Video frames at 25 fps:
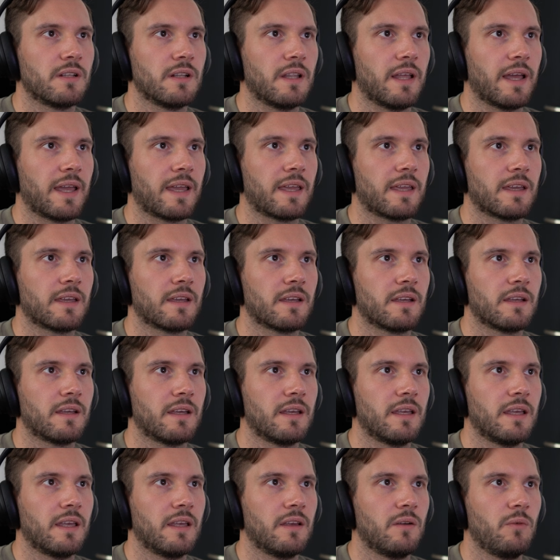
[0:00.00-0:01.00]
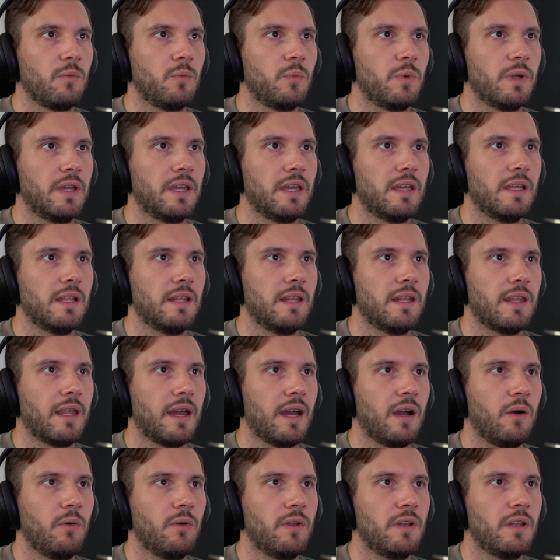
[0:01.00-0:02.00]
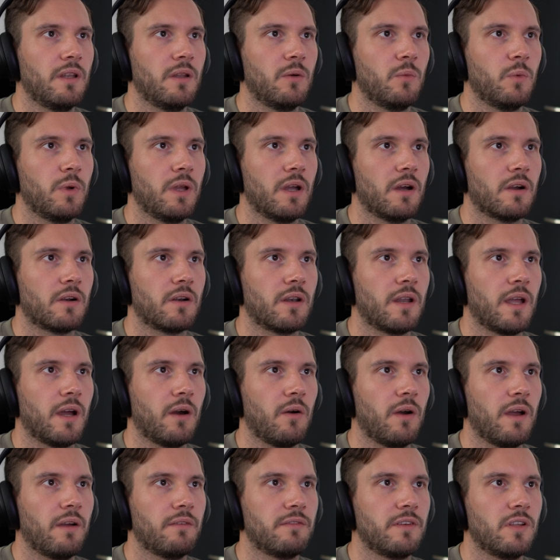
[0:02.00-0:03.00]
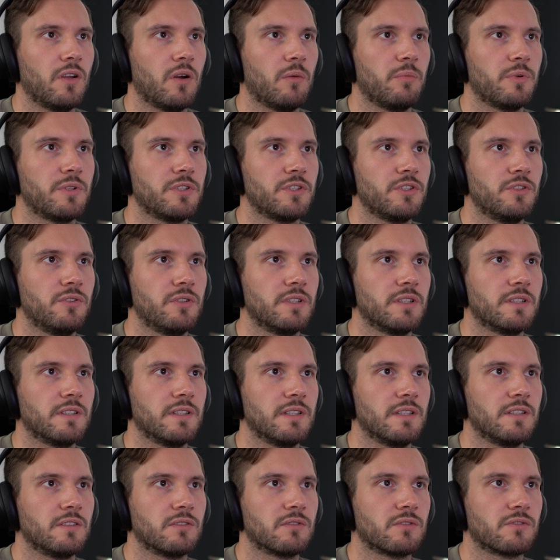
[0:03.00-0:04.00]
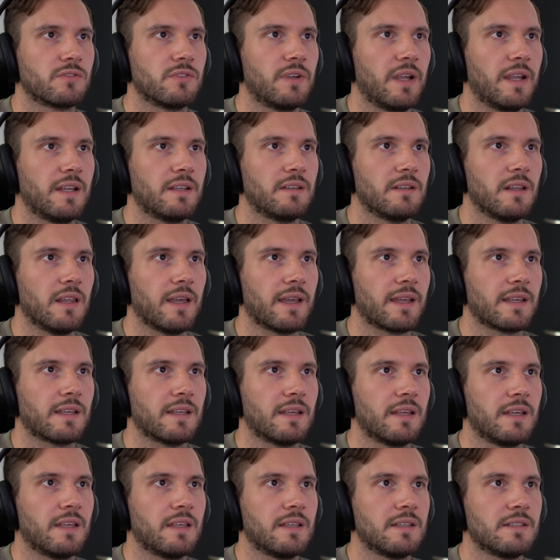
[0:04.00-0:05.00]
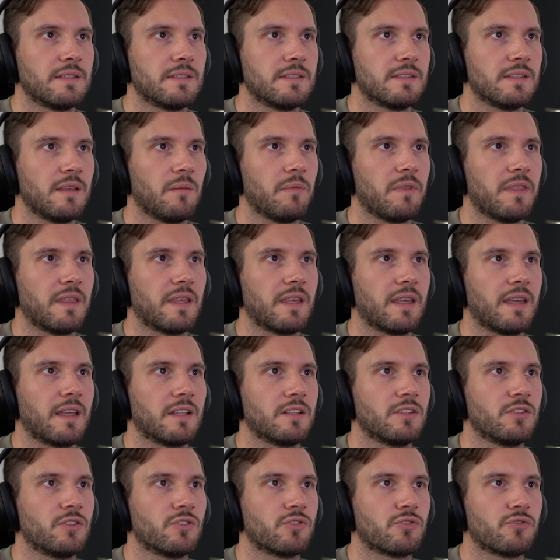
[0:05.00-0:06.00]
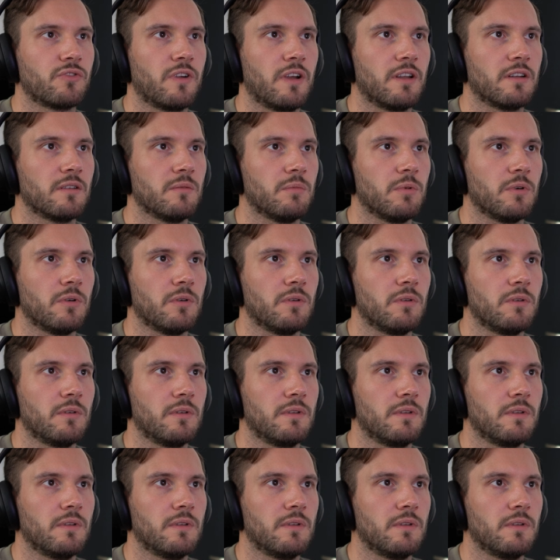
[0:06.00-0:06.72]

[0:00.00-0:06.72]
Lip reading: Like we are now have the opportunity to create like something incredible.